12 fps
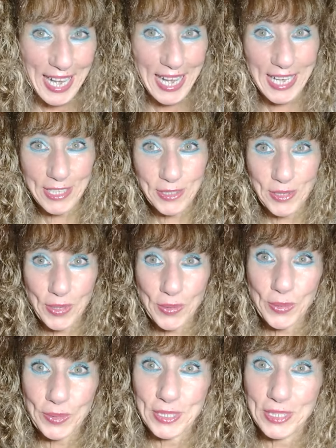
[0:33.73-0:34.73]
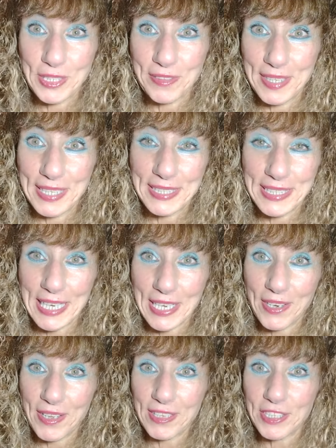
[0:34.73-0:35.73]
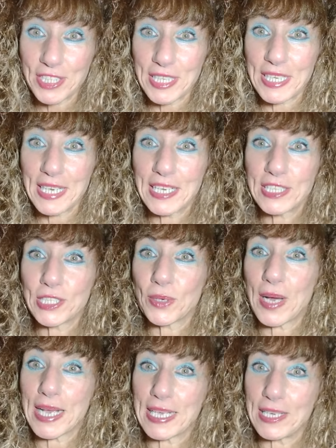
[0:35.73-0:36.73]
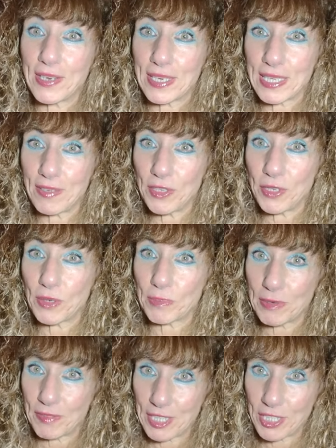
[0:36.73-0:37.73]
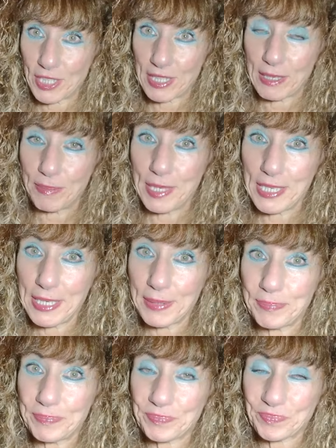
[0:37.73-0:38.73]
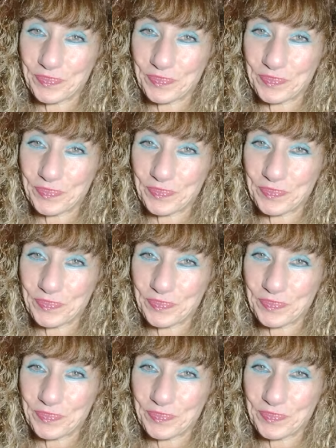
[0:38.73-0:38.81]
I do not hold a degree in psychology, so I cannot give you a professional opinion.